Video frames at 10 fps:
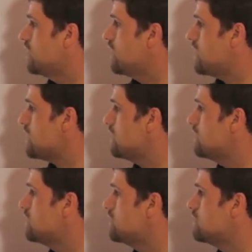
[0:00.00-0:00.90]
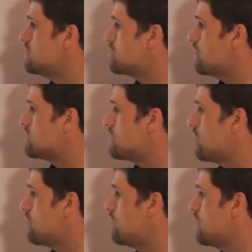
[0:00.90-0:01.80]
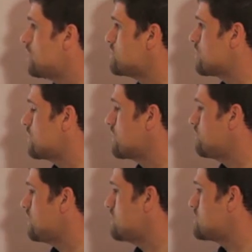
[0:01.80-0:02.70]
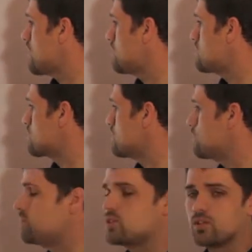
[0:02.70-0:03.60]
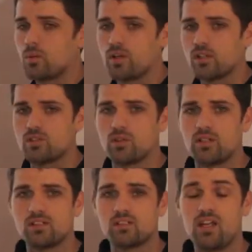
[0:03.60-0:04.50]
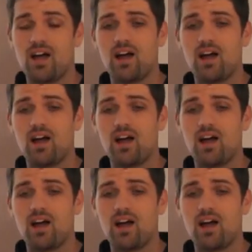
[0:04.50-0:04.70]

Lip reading: Hey, so and so, I'm starting a fitness challenge group. Do you want to join us?